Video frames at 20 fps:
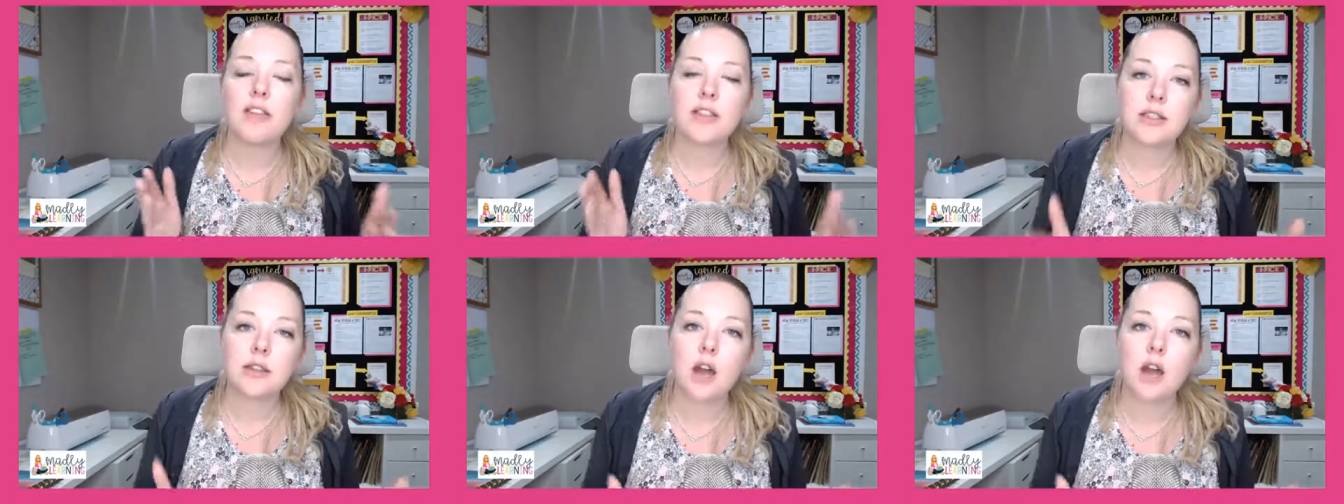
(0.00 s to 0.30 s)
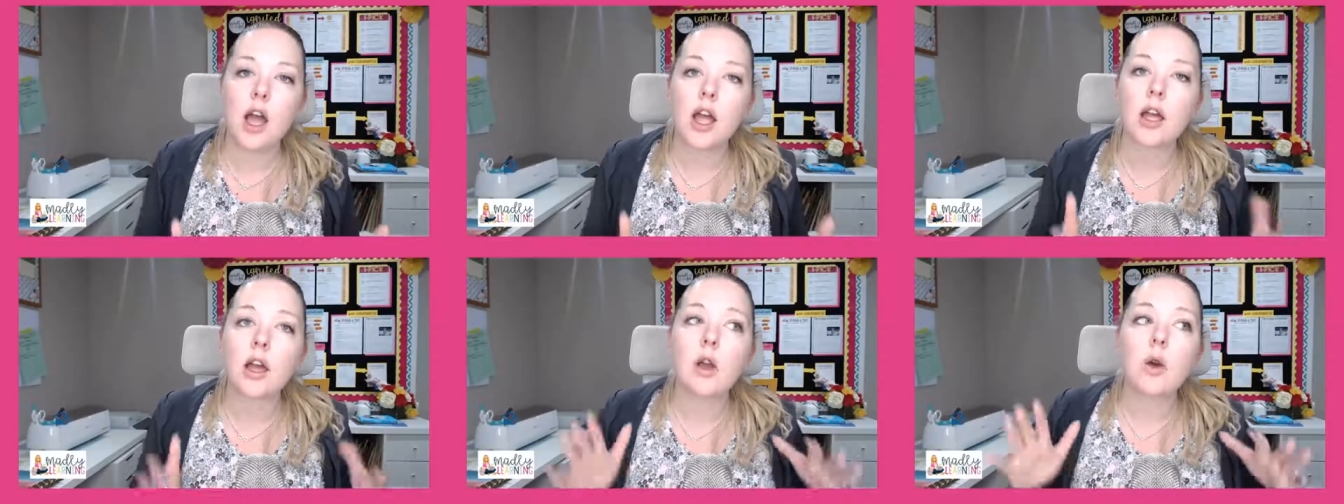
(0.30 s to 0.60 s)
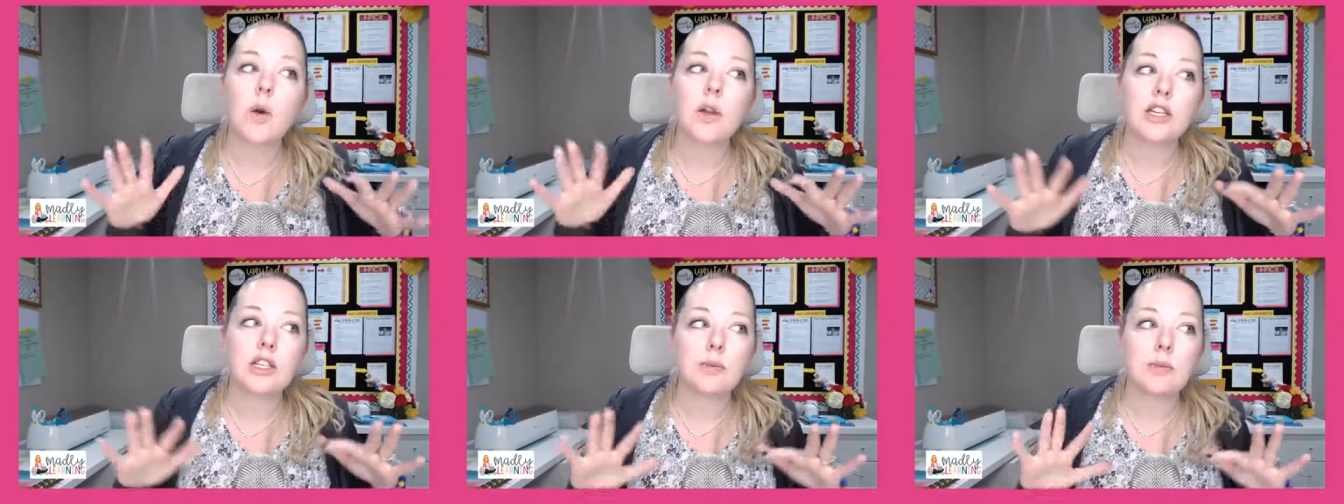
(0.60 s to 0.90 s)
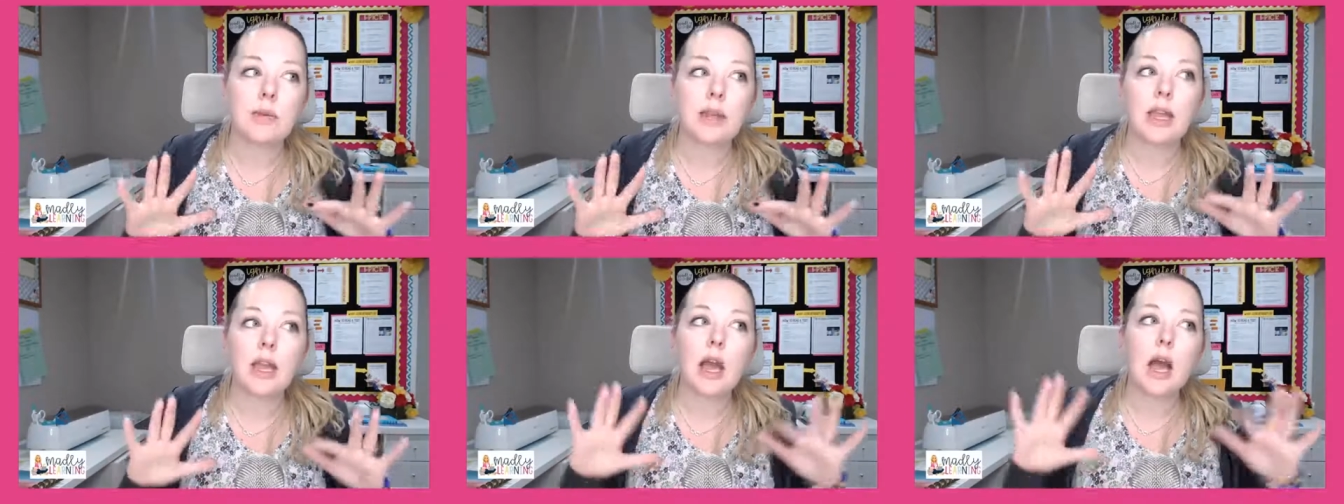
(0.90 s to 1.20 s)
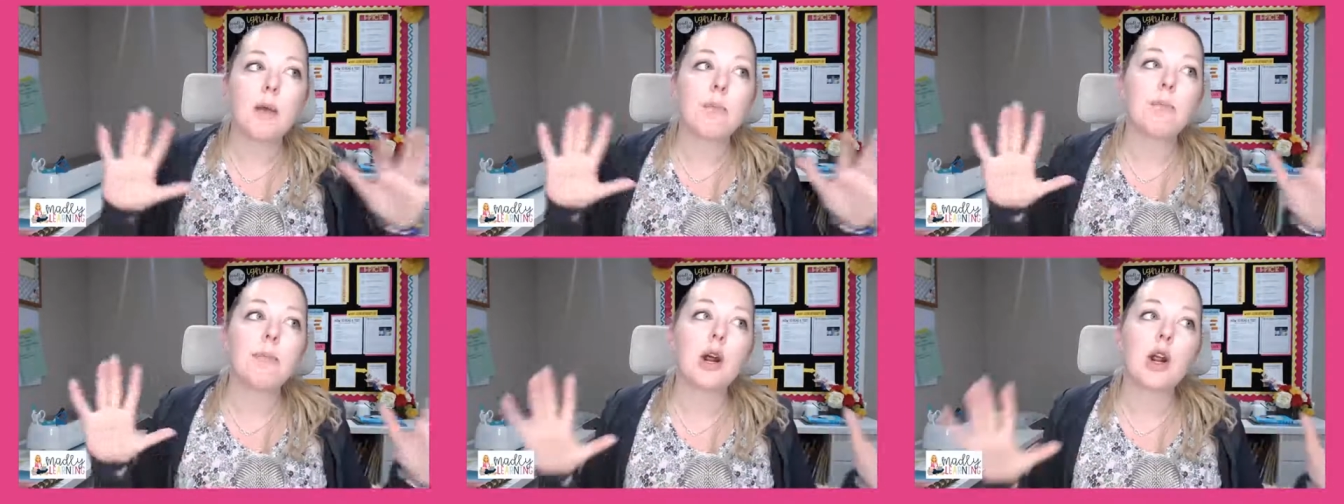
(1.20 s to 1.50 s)
it's not going to be
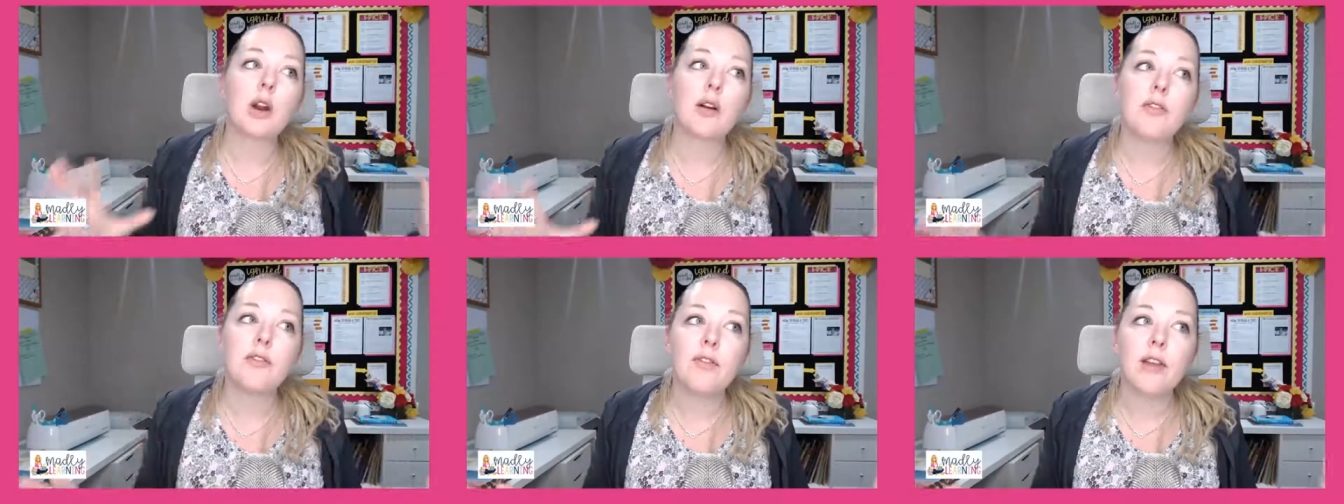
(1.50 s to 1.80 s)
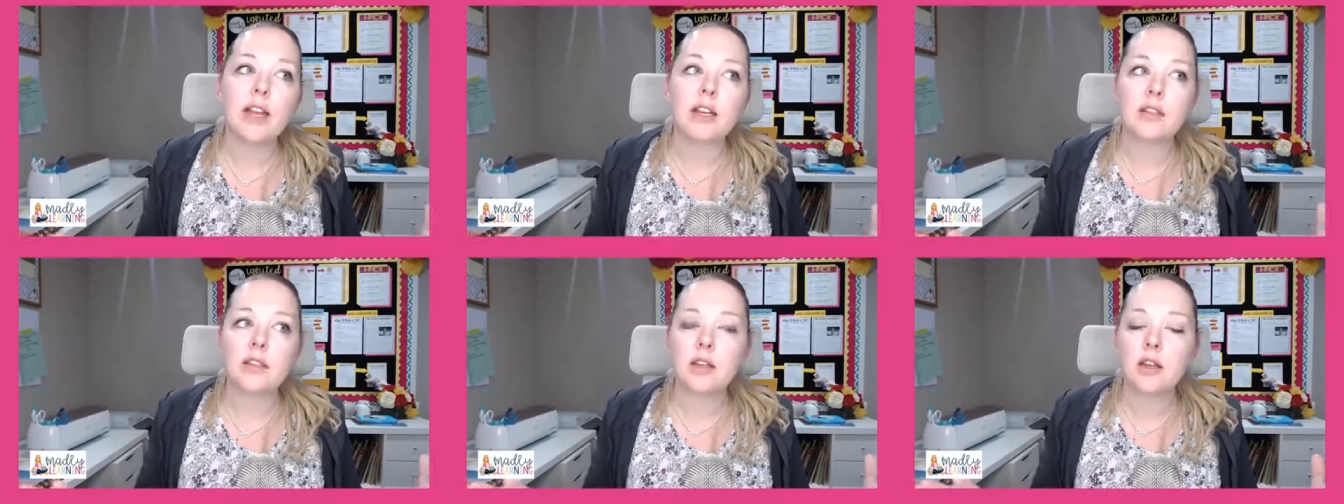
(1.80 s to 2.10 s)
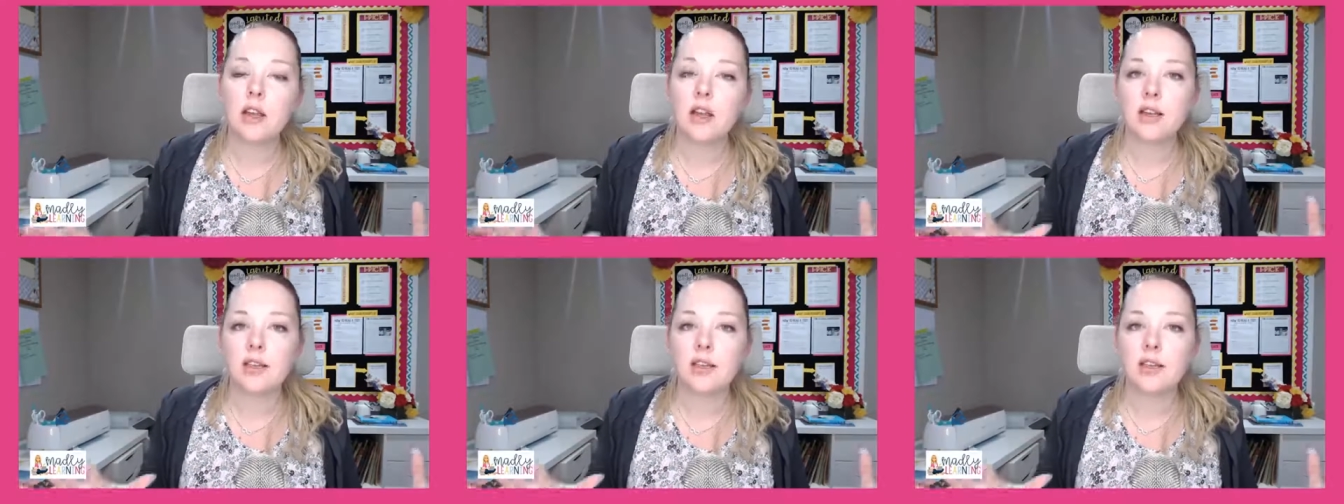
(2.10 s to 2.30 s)
a perfect